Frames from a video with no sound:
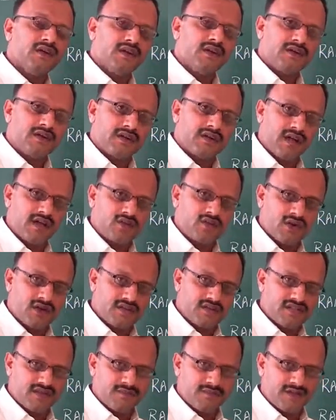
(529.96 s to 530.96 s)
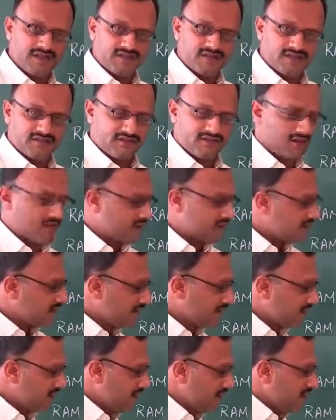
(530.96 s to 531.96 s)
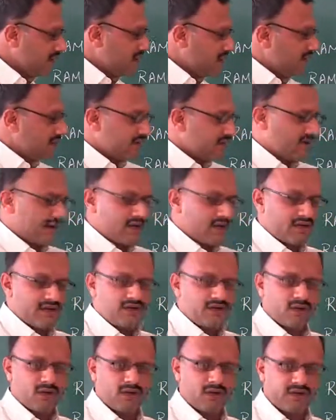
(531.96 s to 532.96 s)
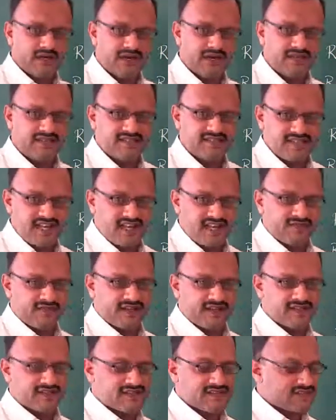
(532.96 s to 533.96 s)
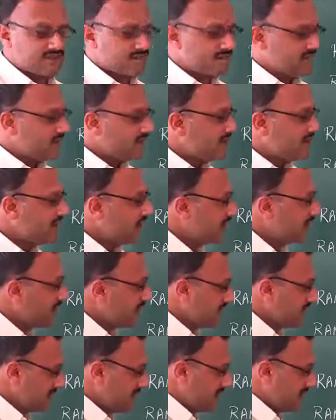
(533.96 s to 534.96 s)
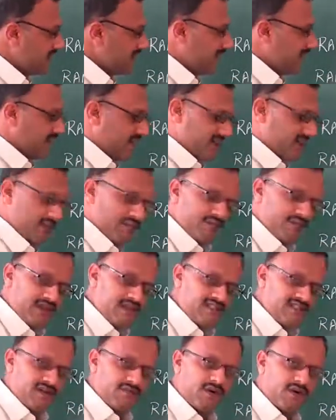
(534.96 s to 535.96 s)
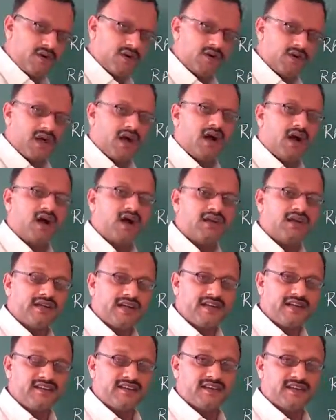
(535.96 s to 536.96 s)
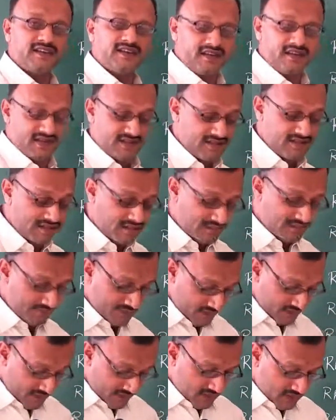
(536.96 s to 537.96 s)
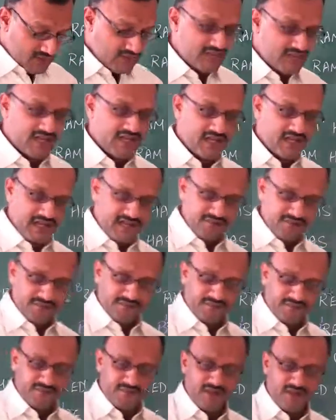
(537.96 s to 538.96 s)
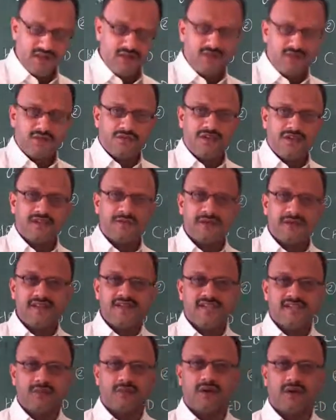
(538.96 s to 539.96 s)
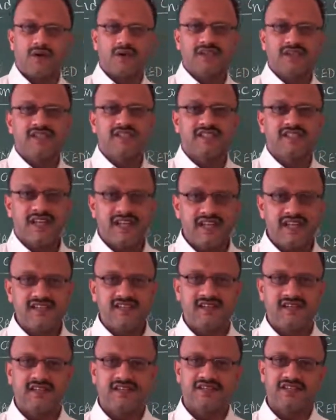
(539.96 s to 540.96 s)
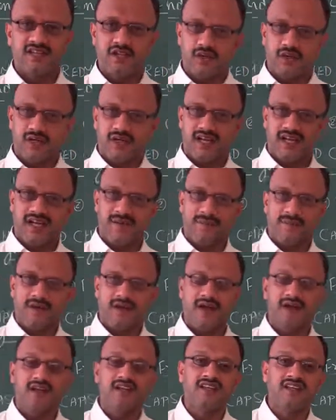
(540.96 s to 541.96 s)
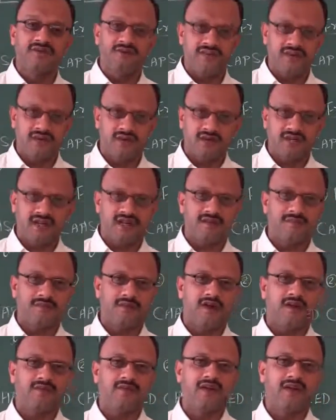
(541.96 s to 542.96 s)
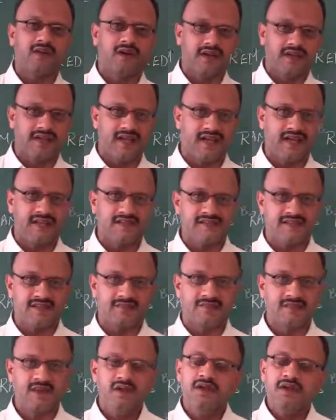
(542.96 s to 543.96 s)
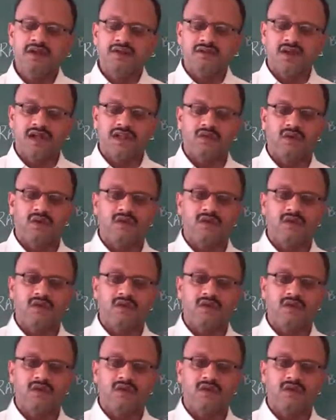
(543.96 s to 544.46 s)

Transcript: nitrogen bases or in the nucleotide sequence in the DNA, brings about alteration in the DNA, which brings about change in genotype and the phenotype of an organism. That is what